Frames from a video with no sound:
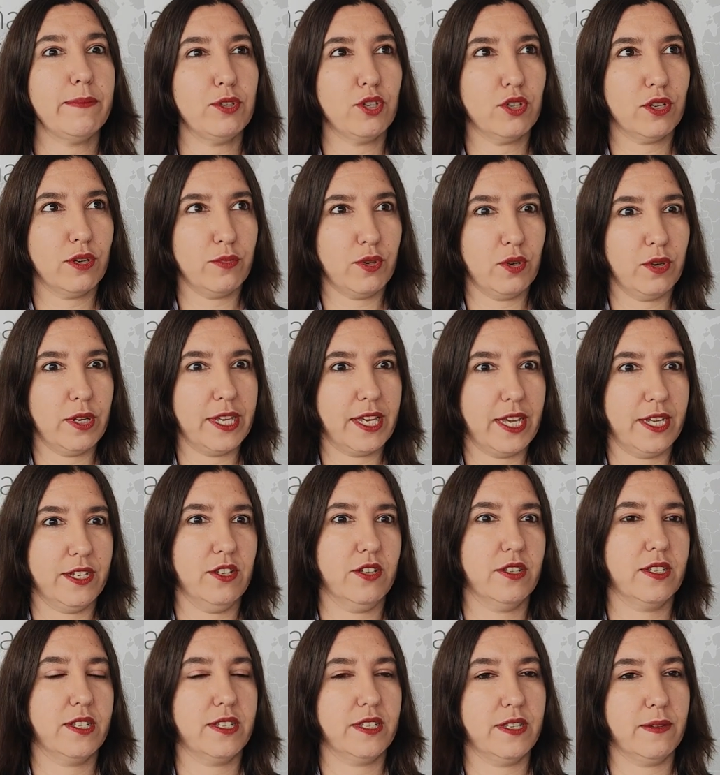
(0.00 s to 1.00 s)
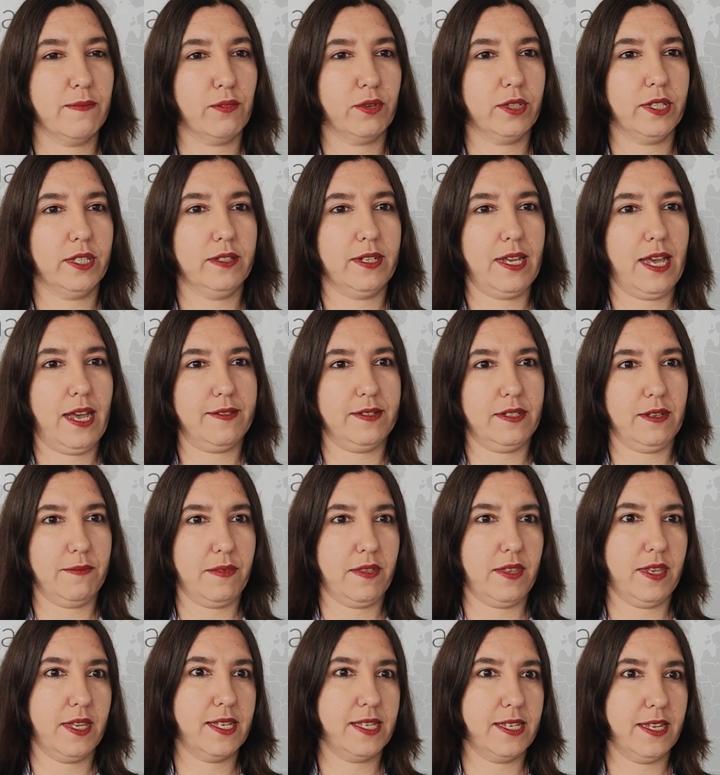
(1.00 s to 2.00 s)
it comes to communications, it's important to have
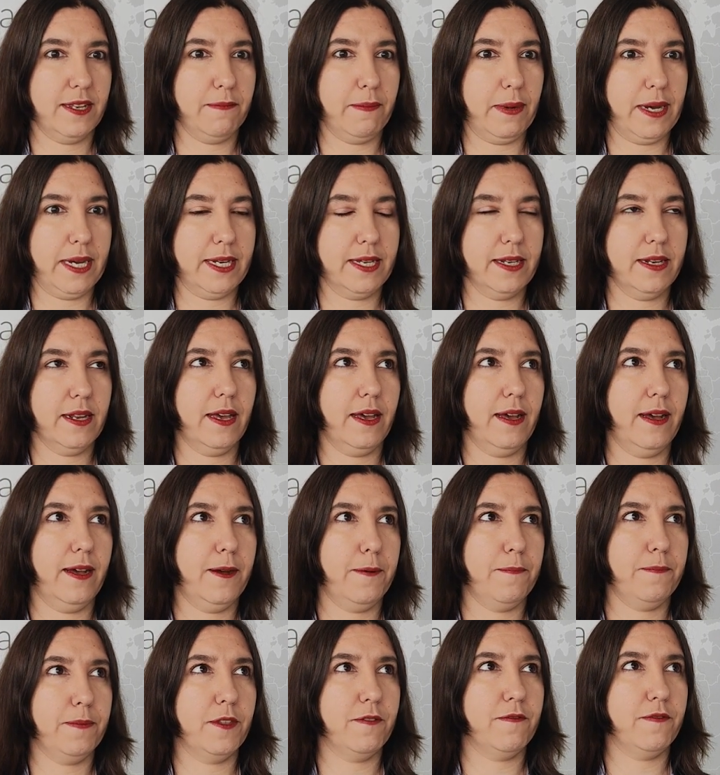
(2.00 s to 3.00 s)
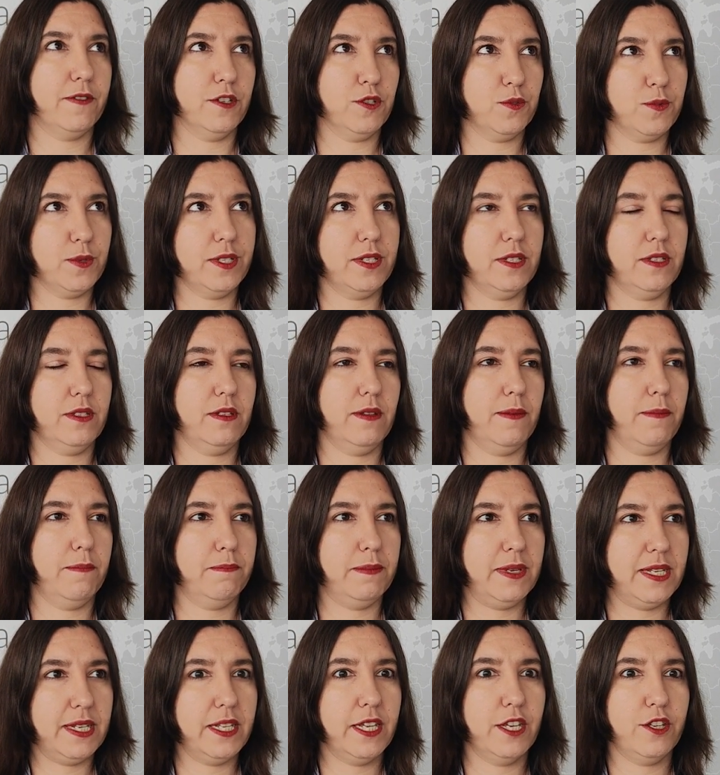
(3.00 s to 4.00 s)
some things in mind. The first one is
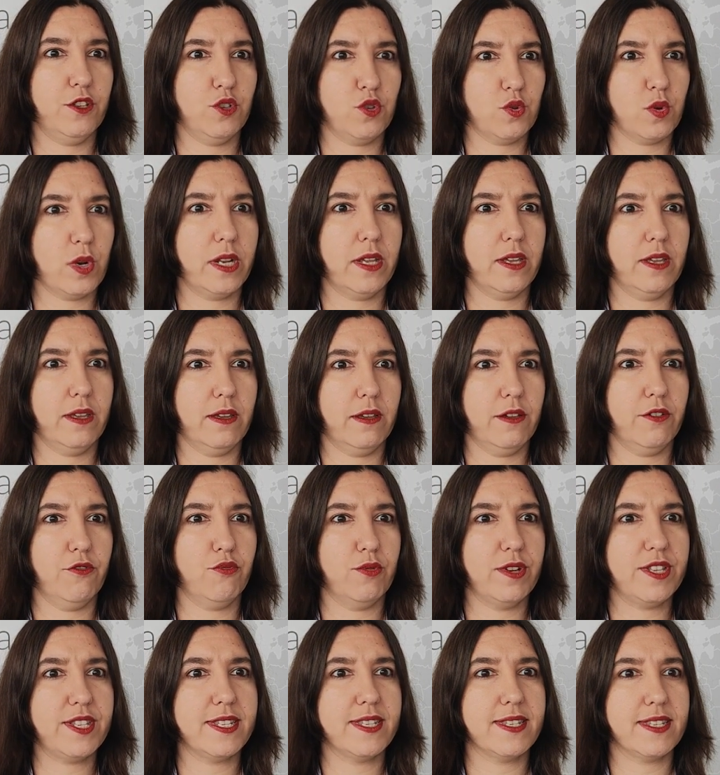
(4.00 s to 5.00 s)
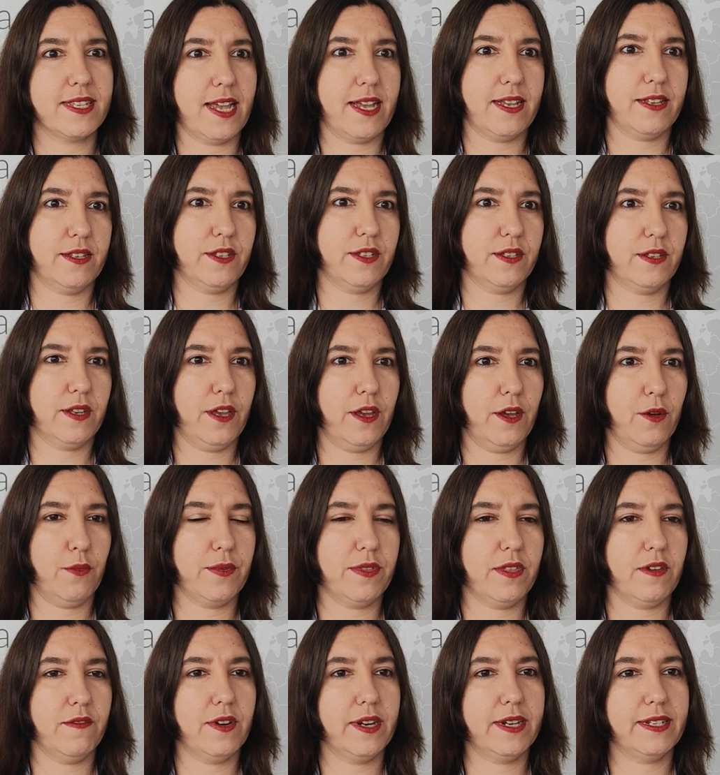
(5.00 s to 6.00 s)
media usually reaches us
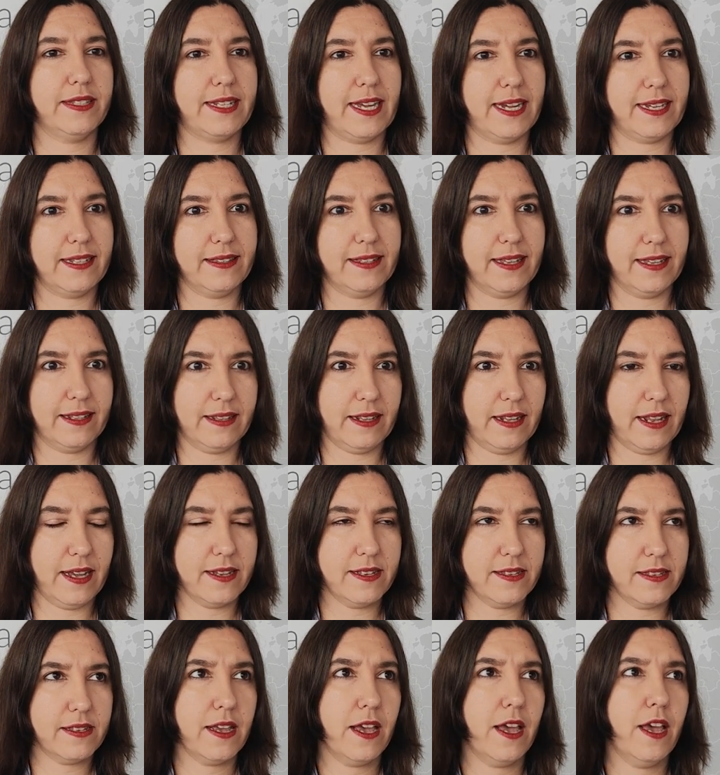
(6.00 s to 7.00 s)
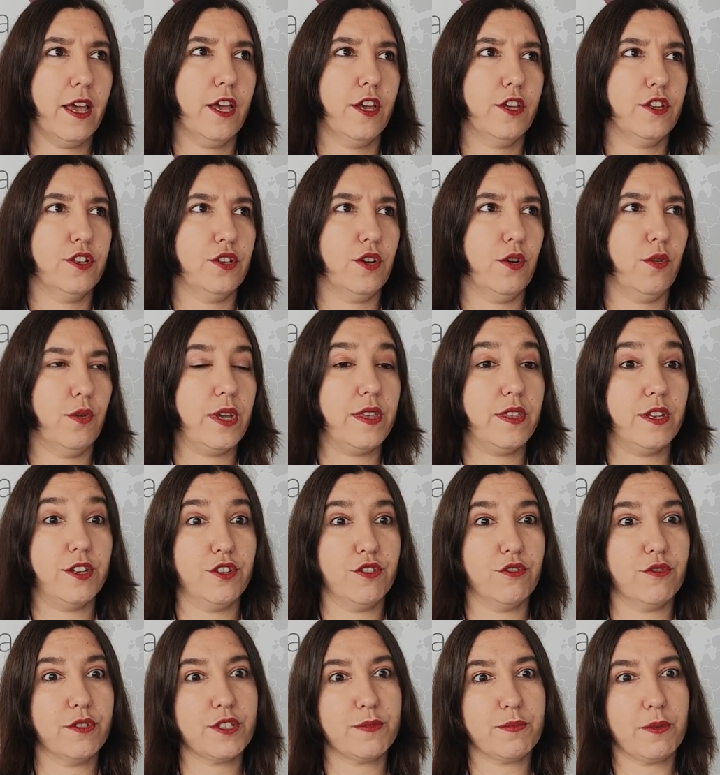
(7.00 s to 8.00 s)
with a very tight deadlines. So either
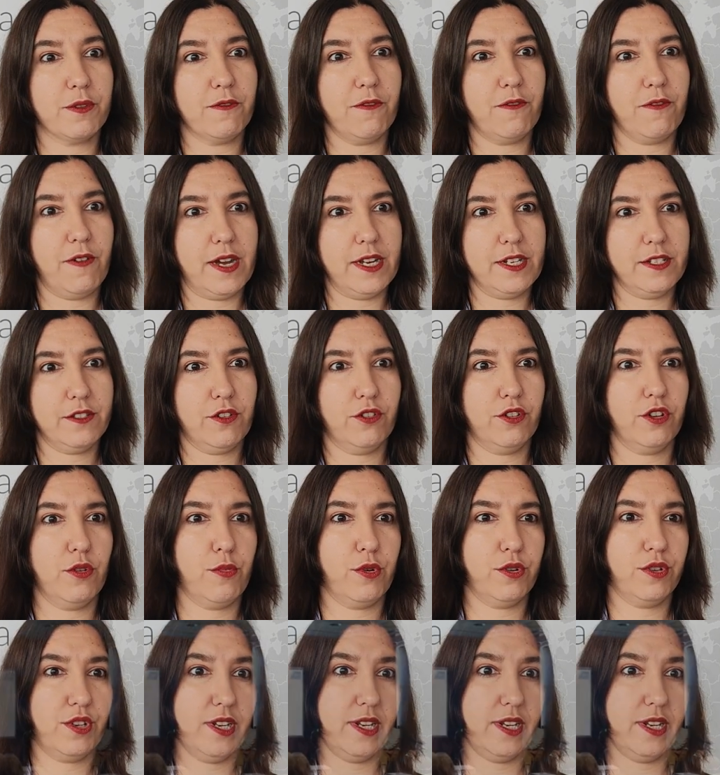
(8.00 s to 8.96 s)
you respond fast or the